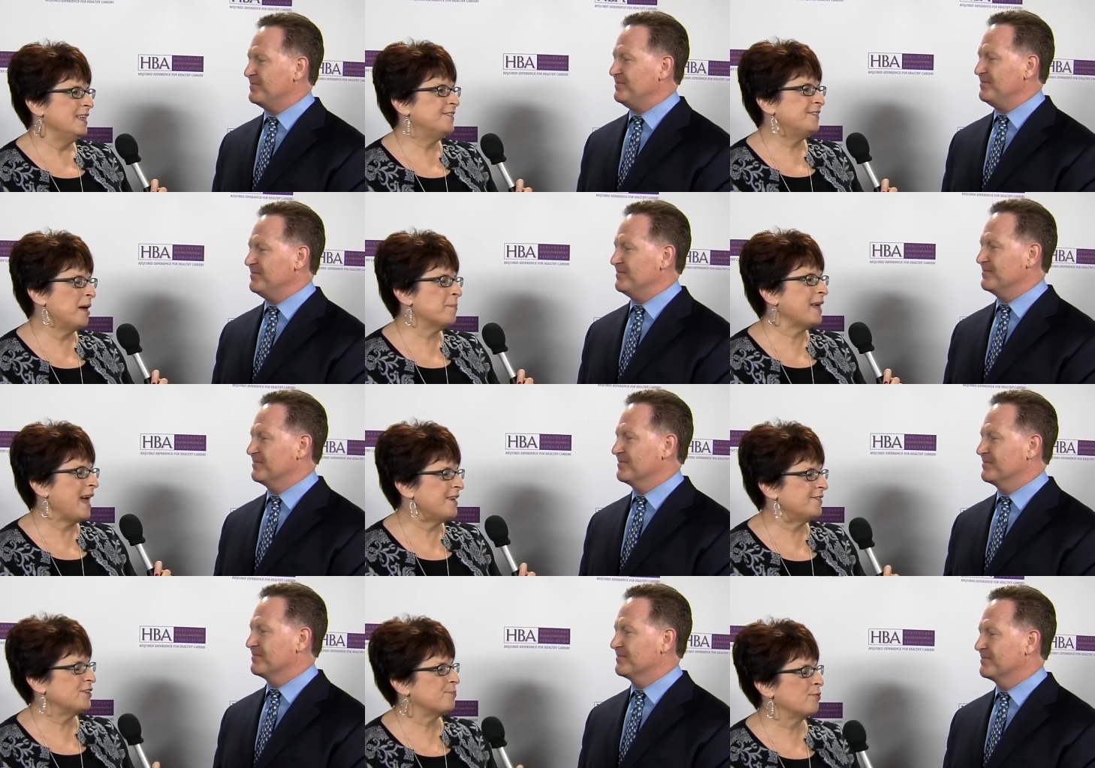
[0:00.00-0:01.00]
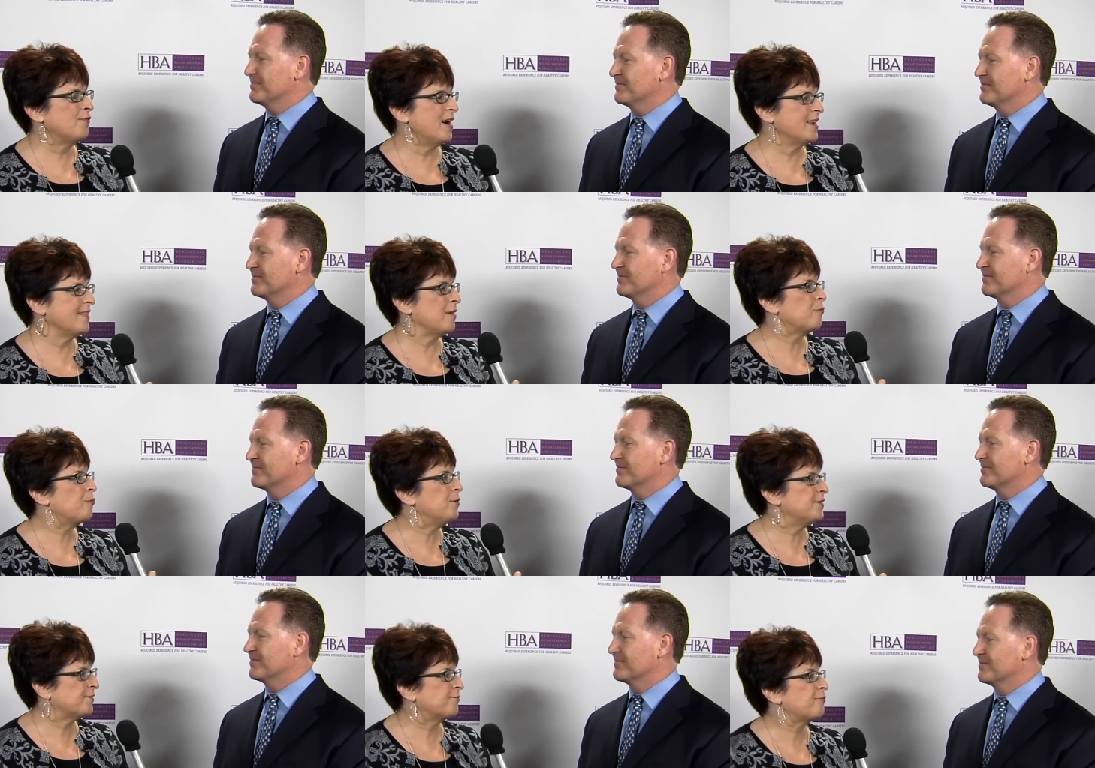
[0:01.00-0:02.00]
Speaker 1: in some cases providing that
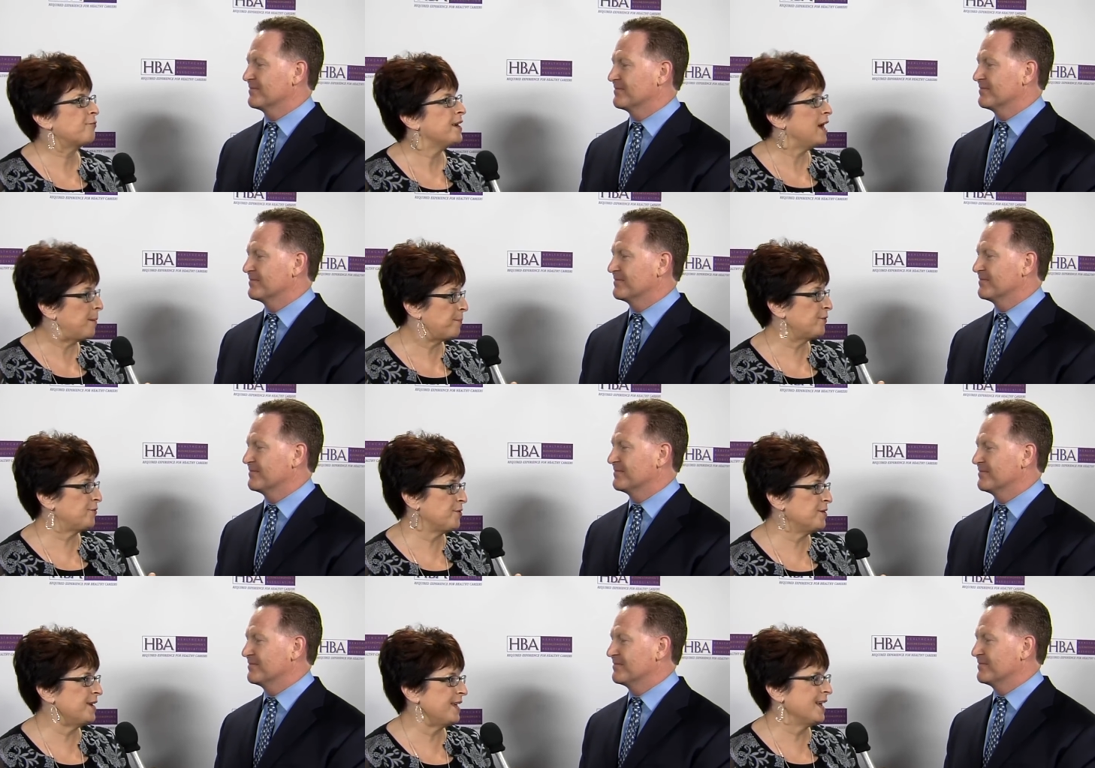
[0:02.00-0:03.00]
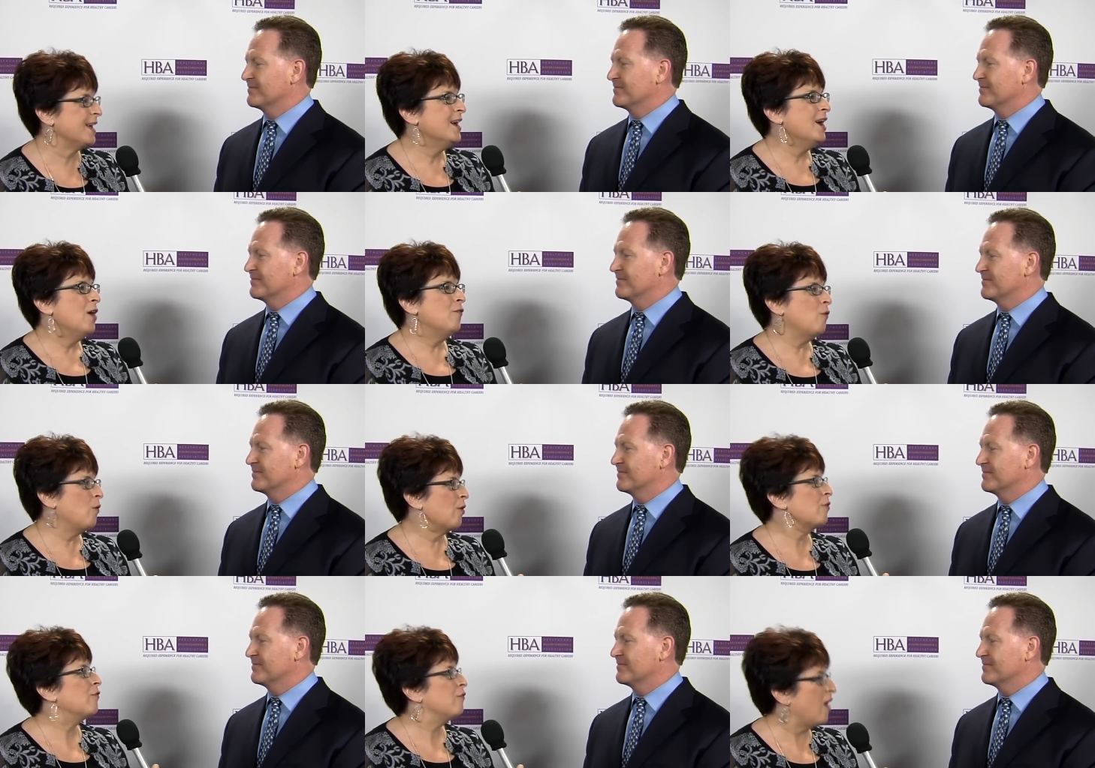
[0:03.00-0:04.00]
risk-free opportunity
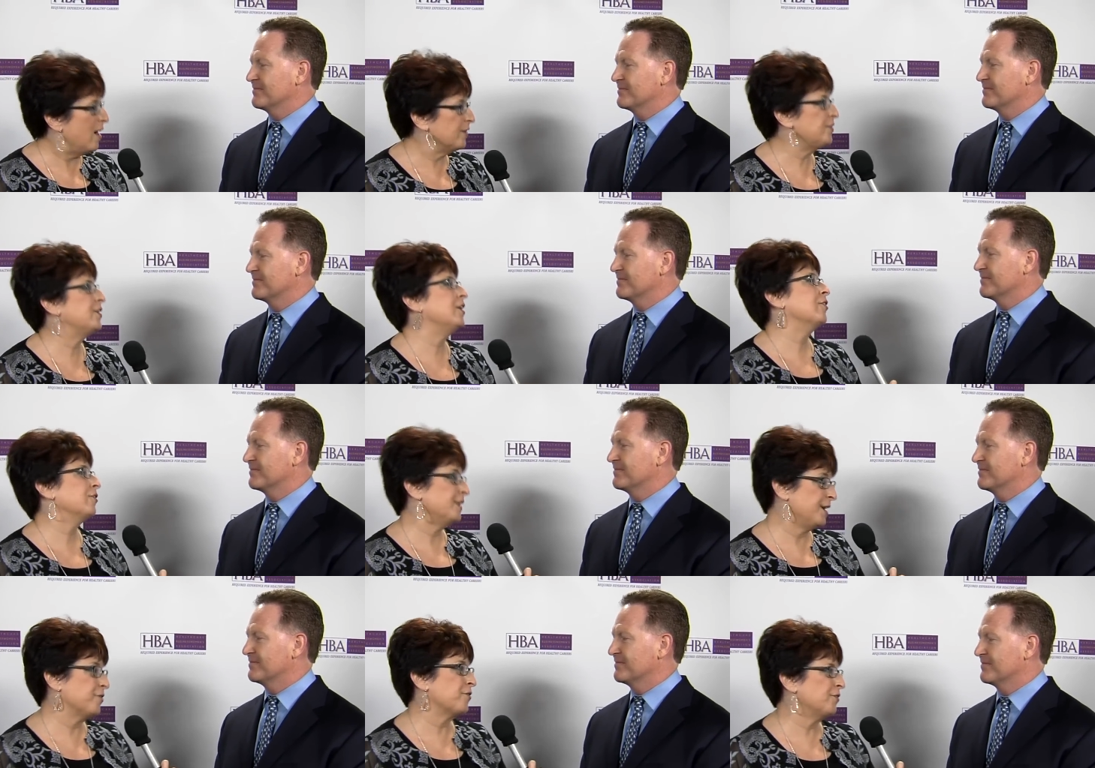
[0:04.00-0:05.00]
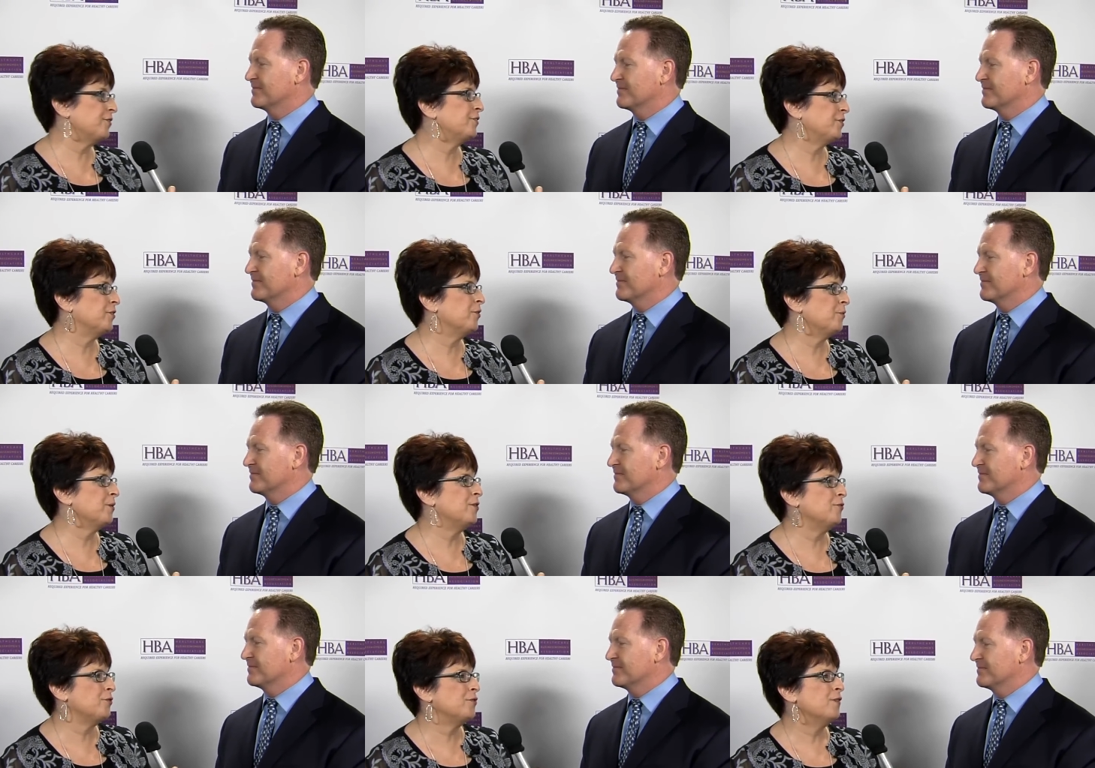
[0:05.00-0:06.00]
for volunteer leaders to
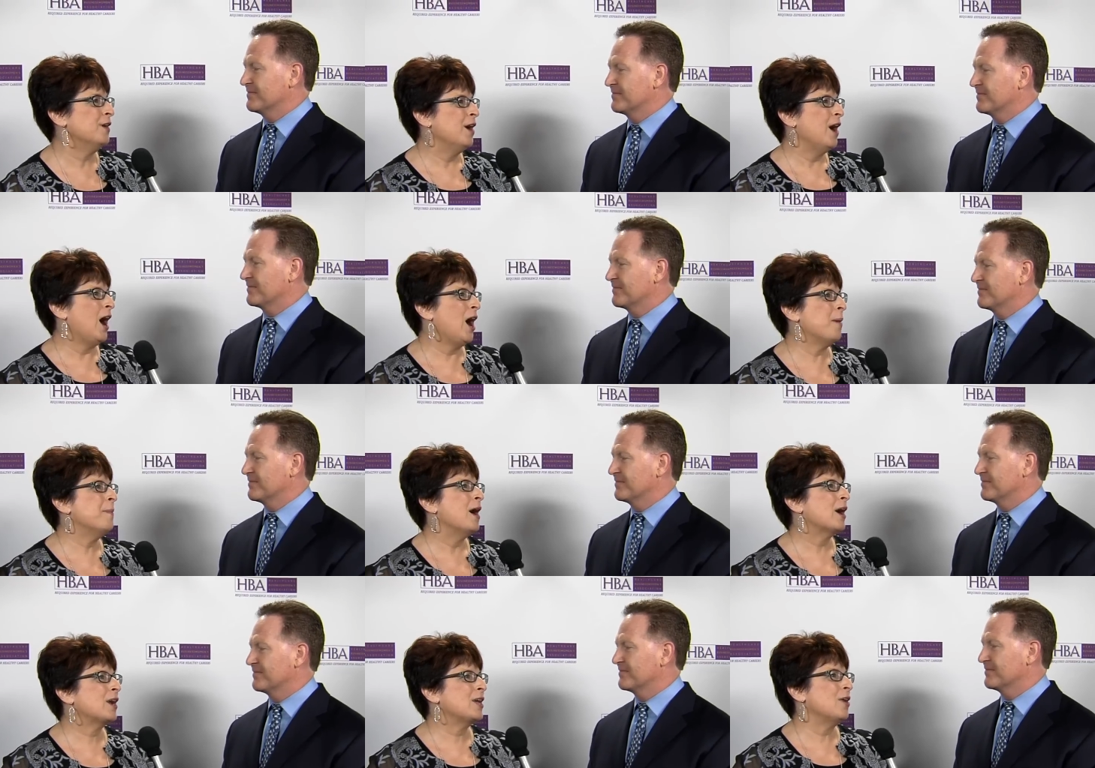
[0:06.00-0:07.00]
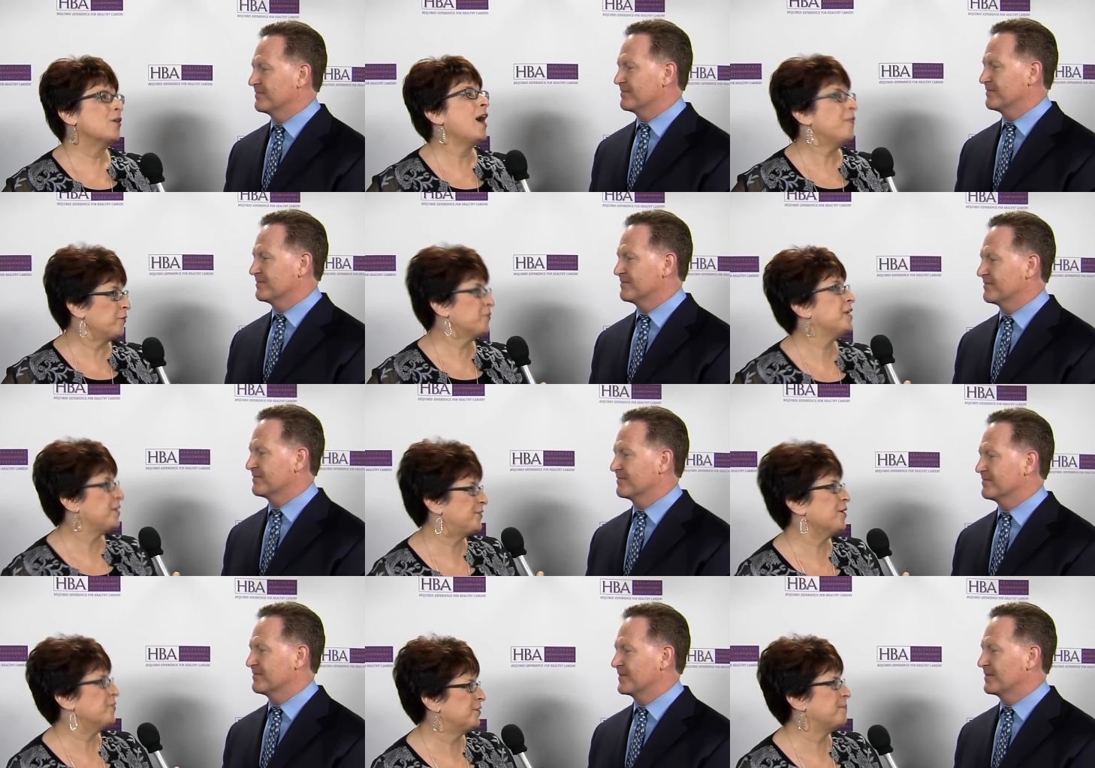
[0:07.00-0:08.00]
you know, sort of um, you know, cut their
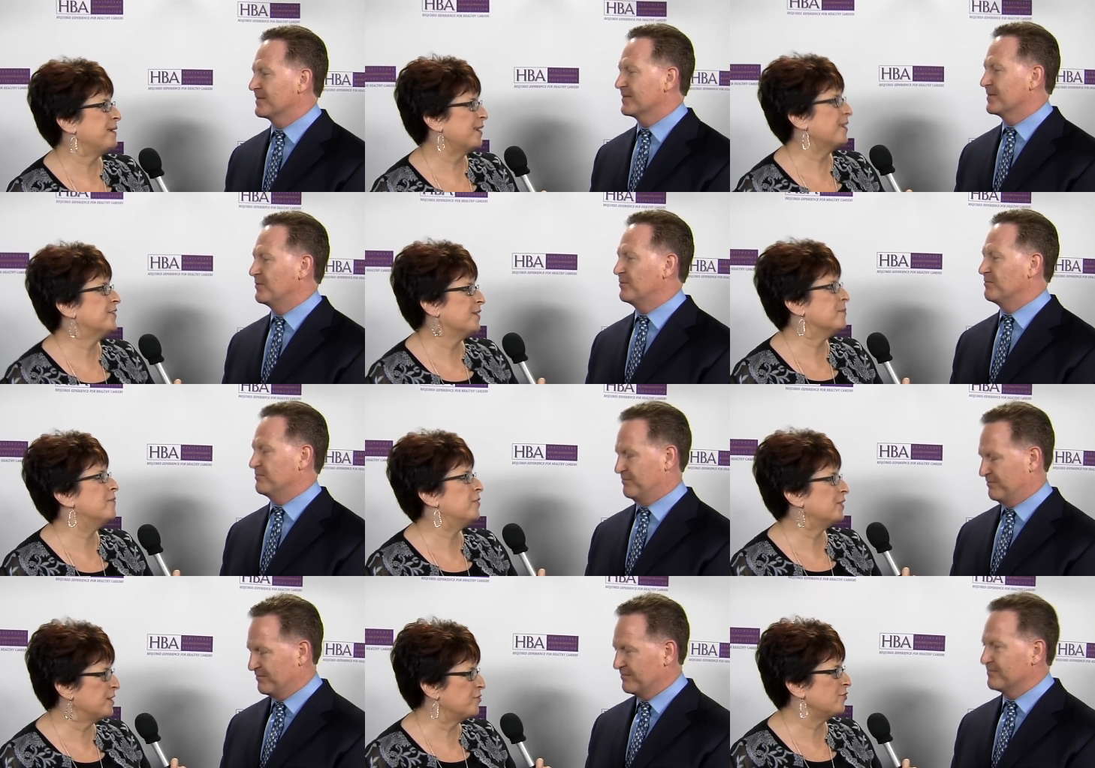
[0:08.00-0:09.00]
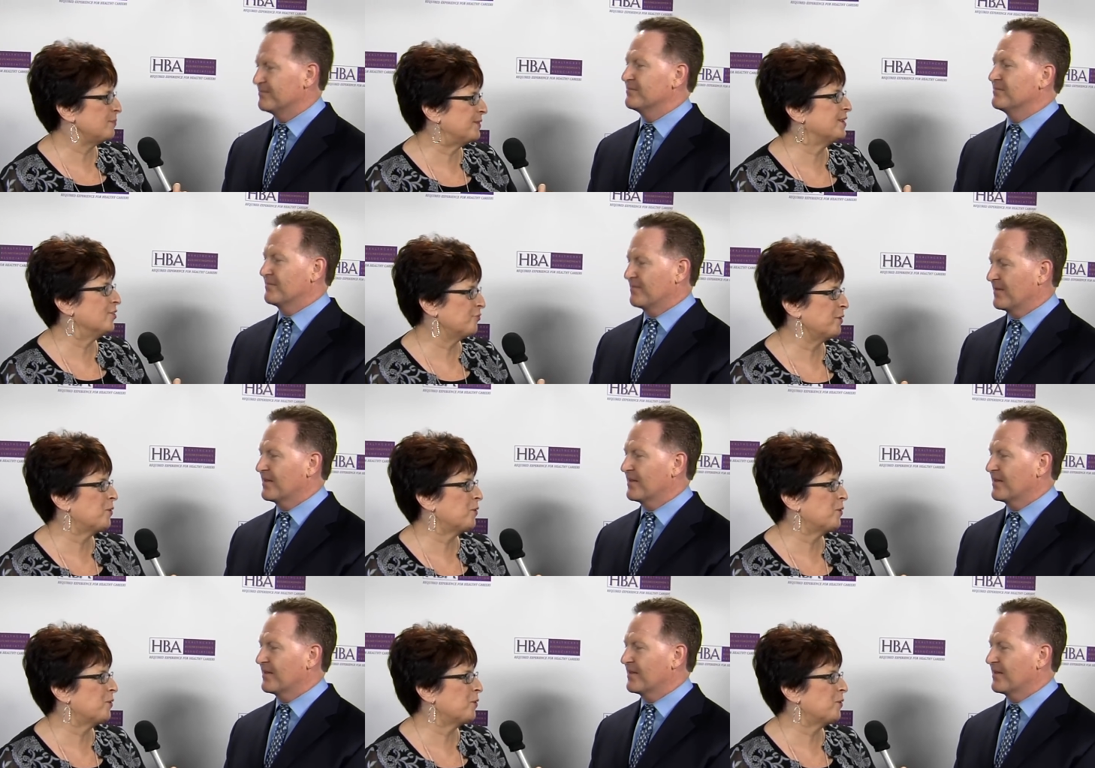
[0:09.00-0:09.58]
teeth, so to speak, on some of the leadership skills